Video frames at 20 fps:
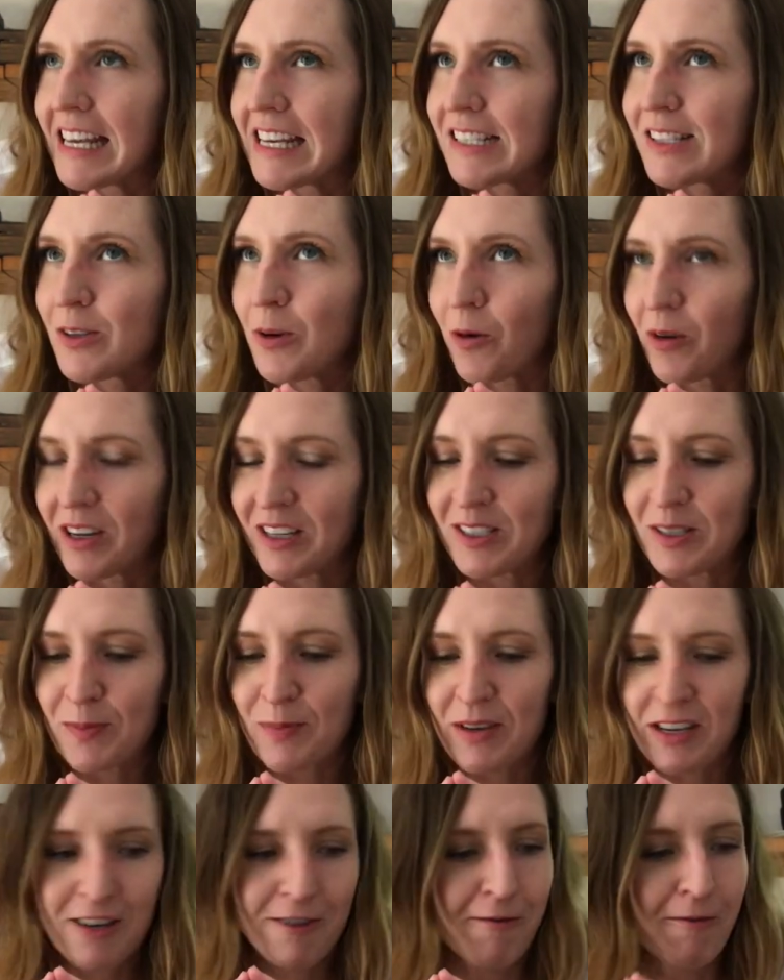is going to
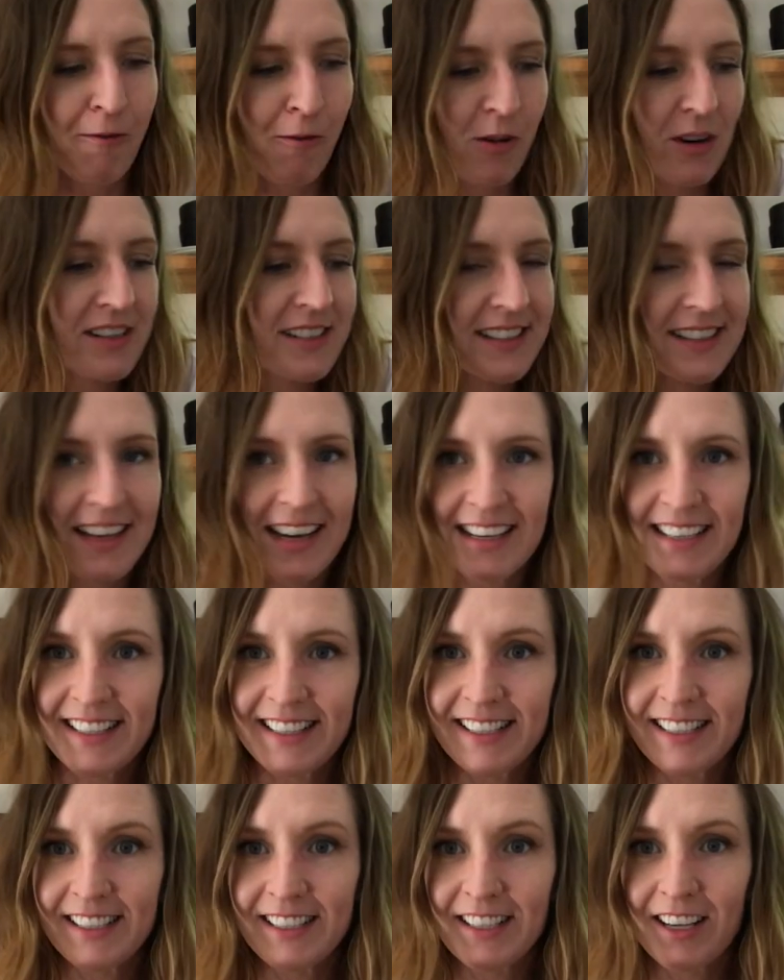be 4
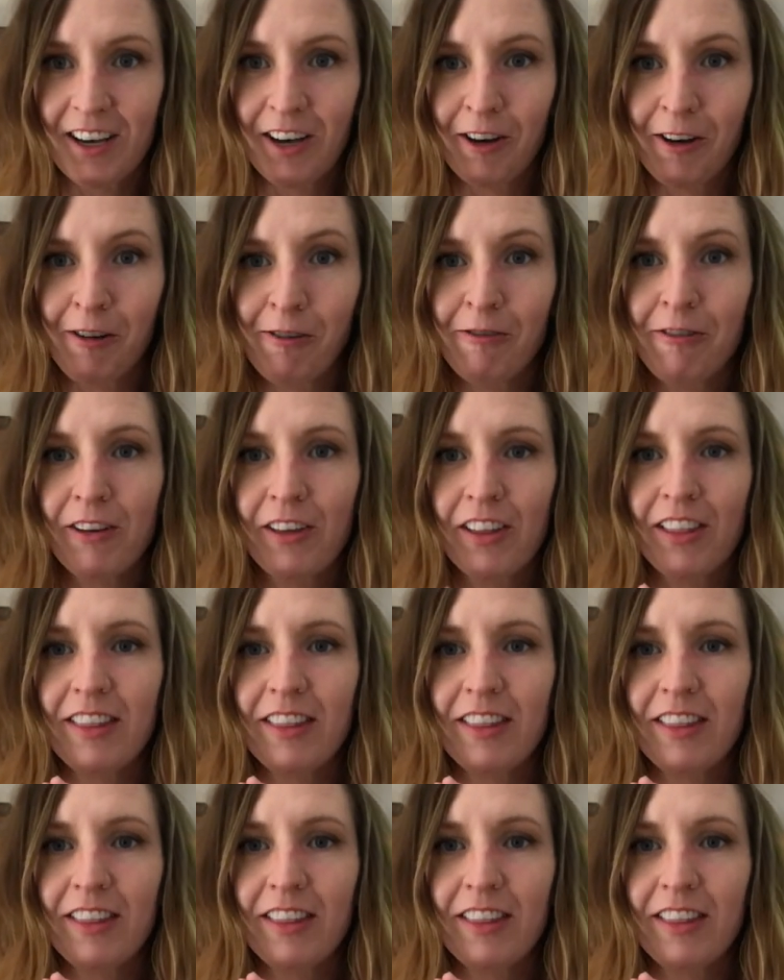slices of